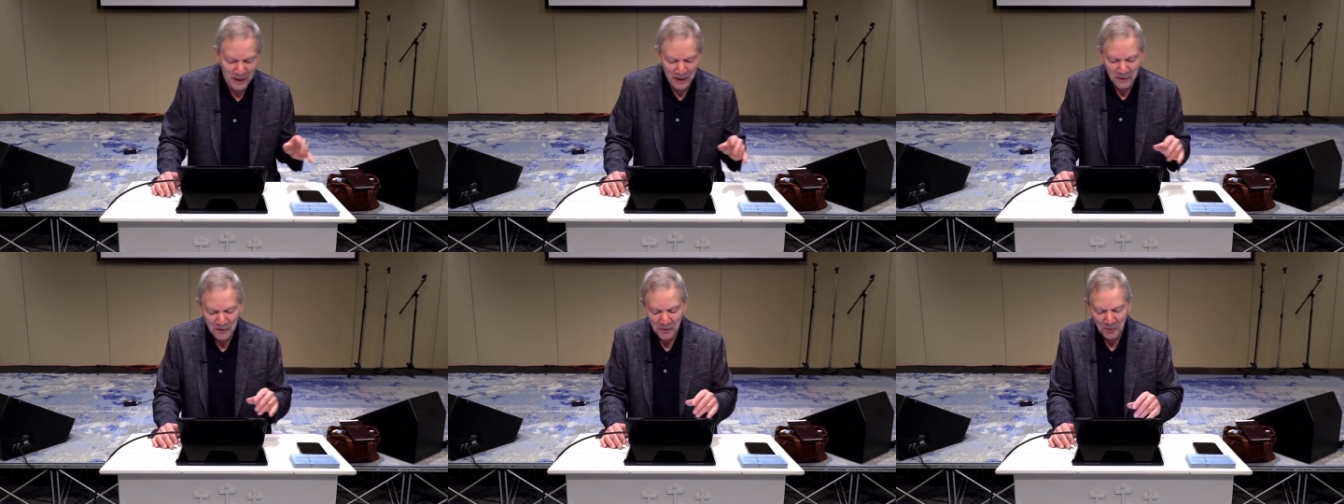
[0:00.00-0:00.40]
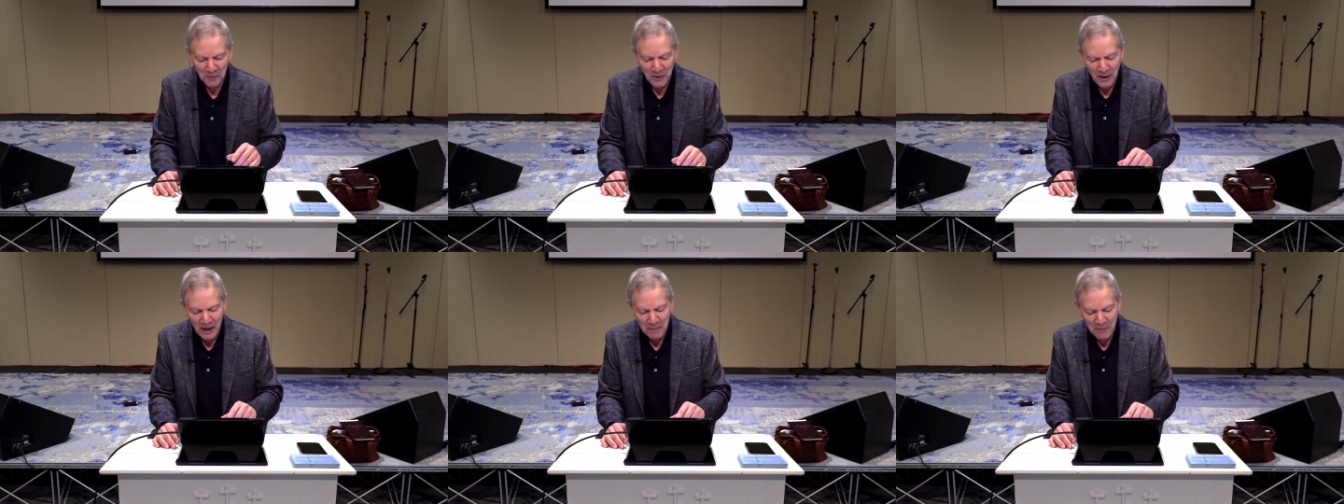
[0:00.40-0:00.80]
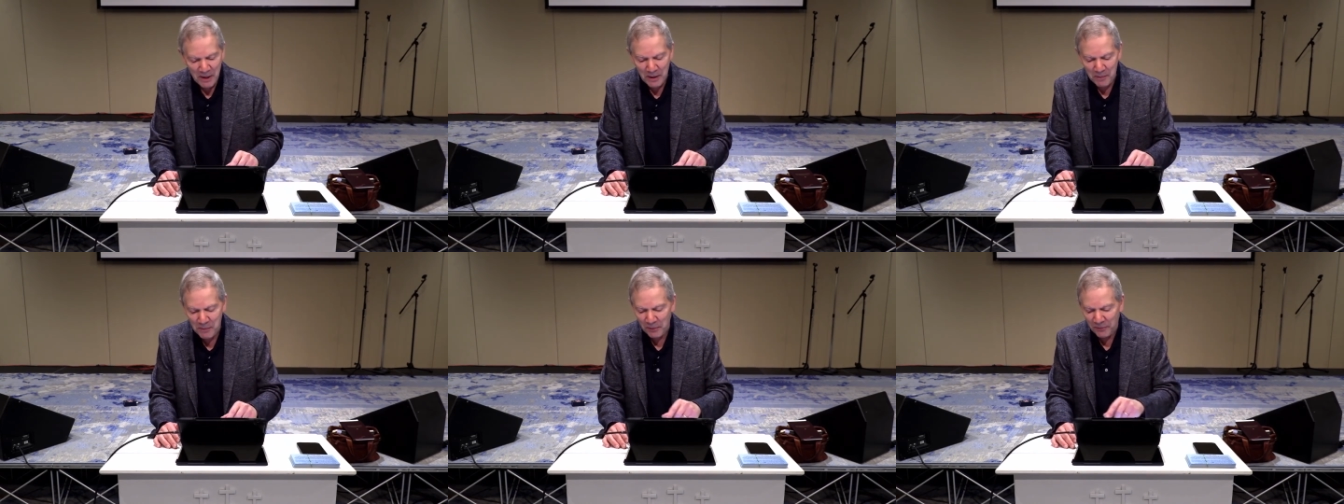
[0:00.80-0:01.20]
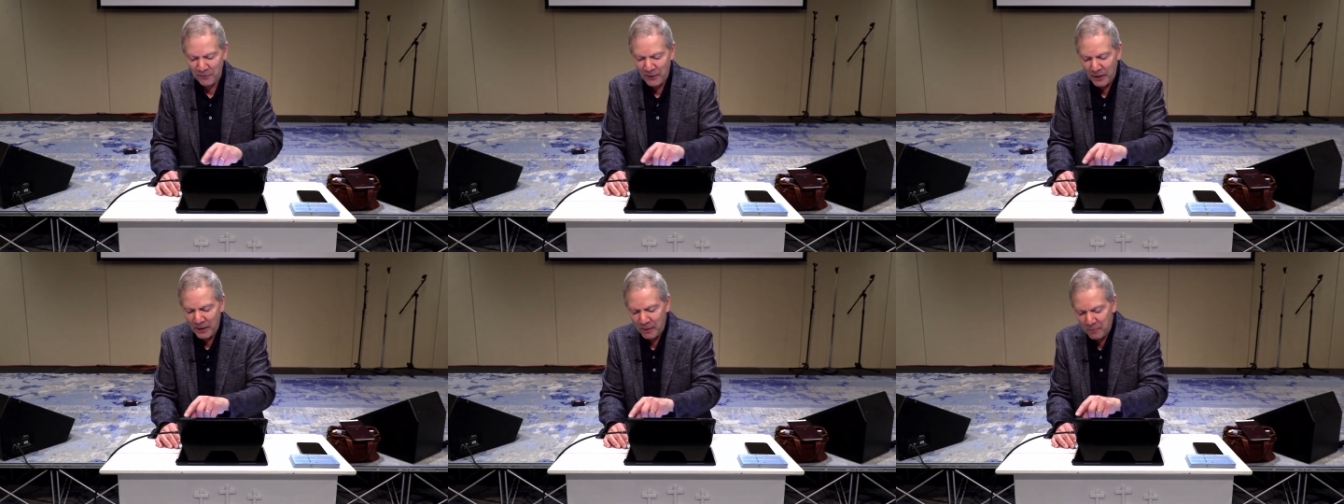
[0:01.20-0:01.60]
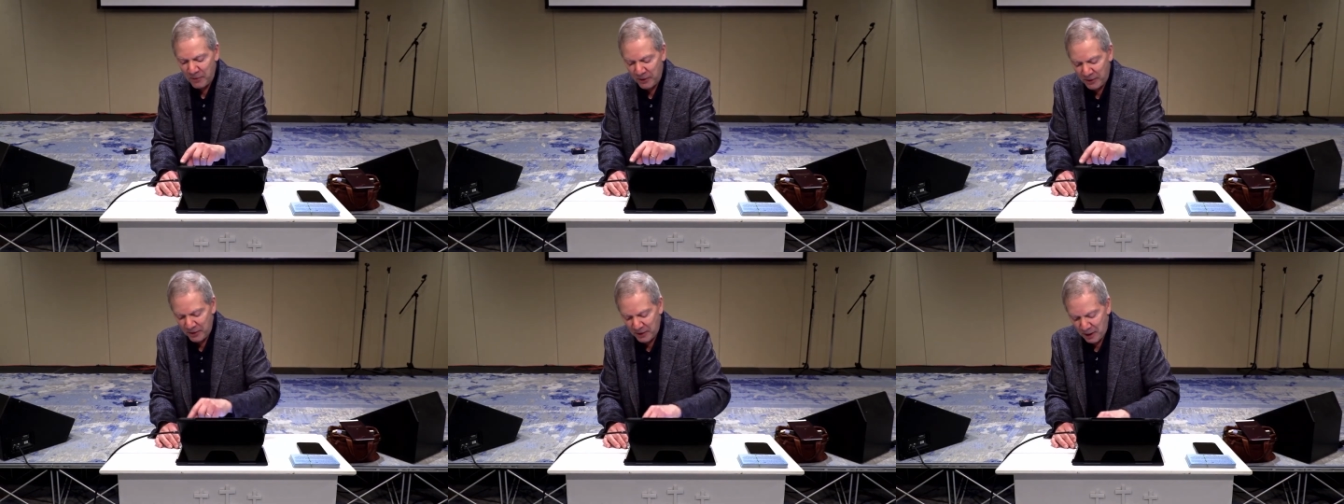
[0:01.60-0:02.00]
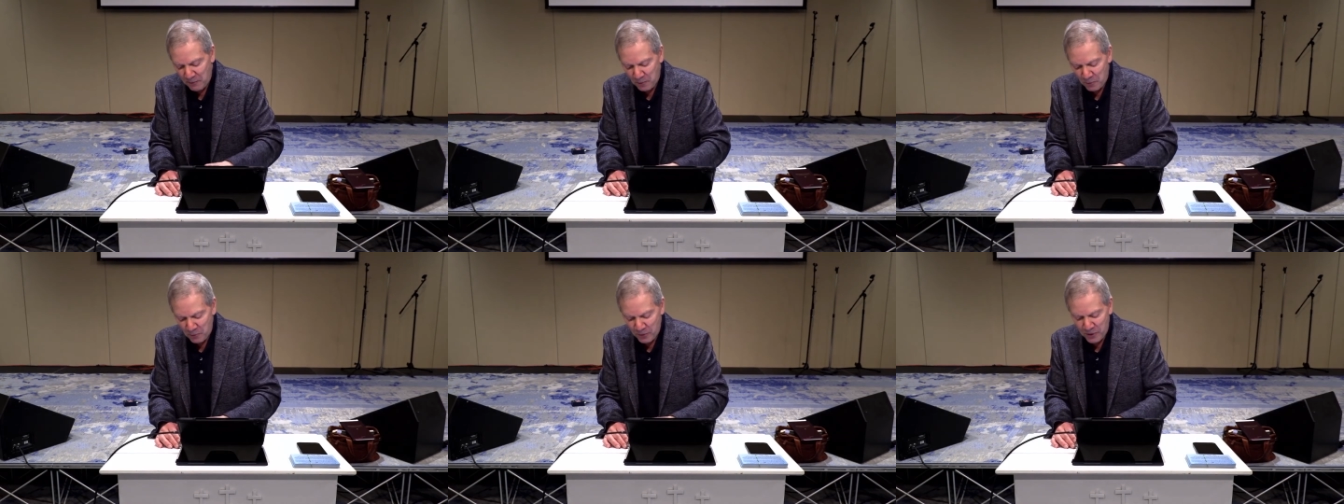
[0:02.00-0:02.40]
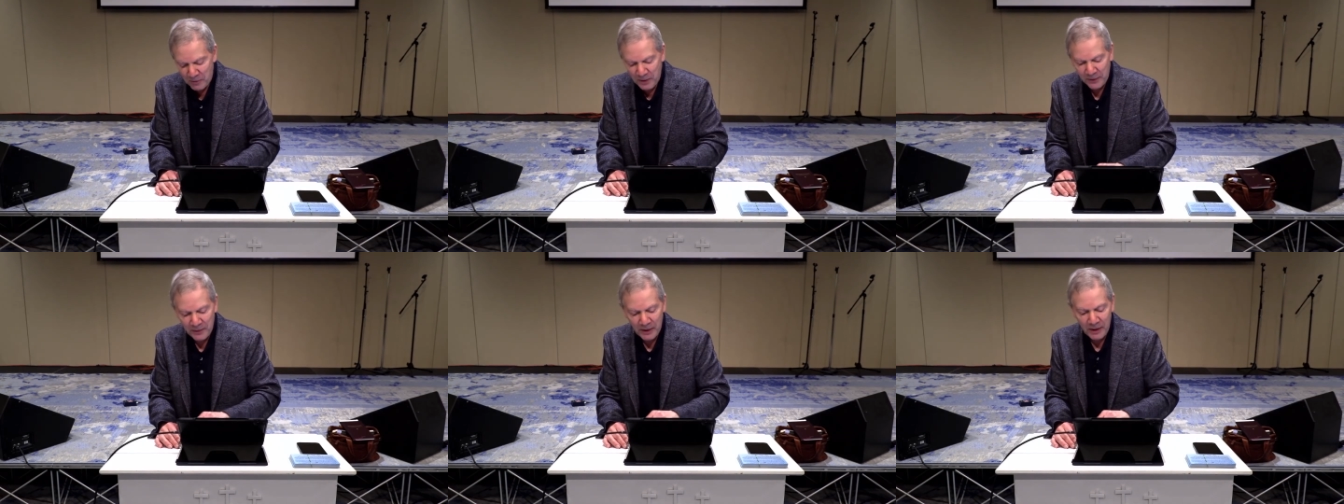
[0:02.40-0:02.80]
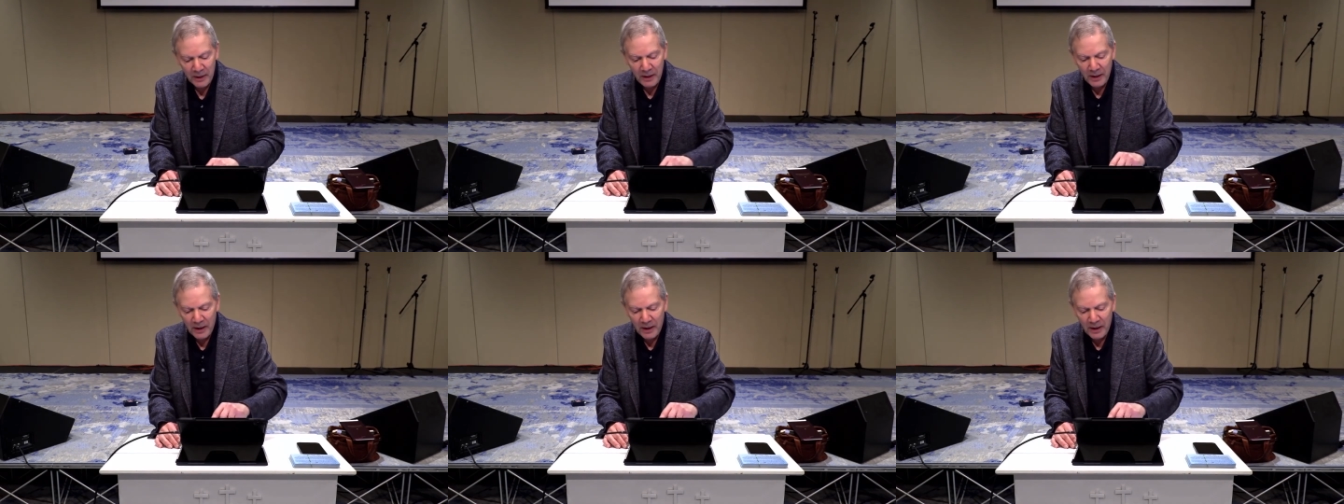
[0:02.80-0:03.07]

so I might not be able to find it. I won't worry about that.